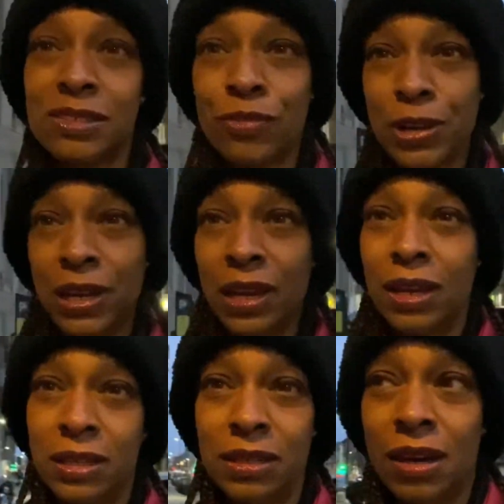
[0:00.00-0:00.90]
free,
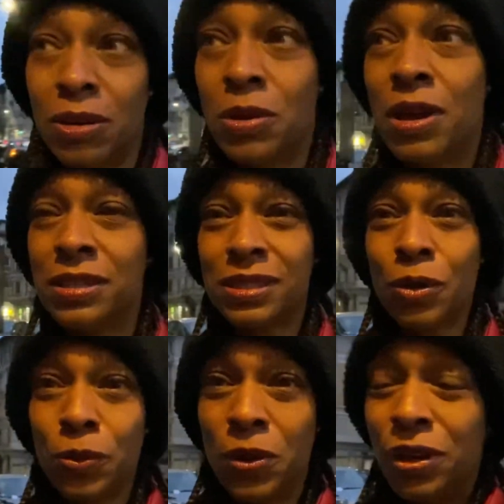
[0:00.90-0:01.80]

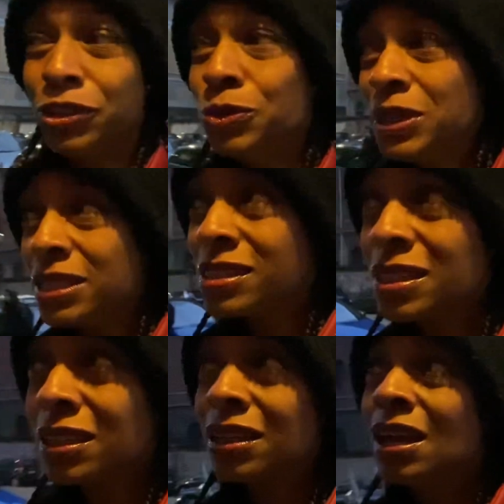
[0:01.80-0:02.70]
so you get
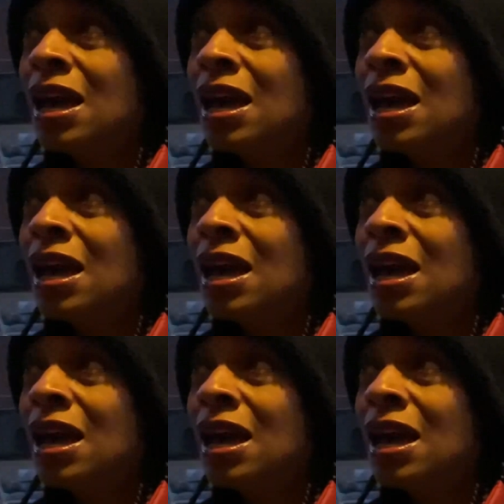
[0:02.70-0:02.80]
to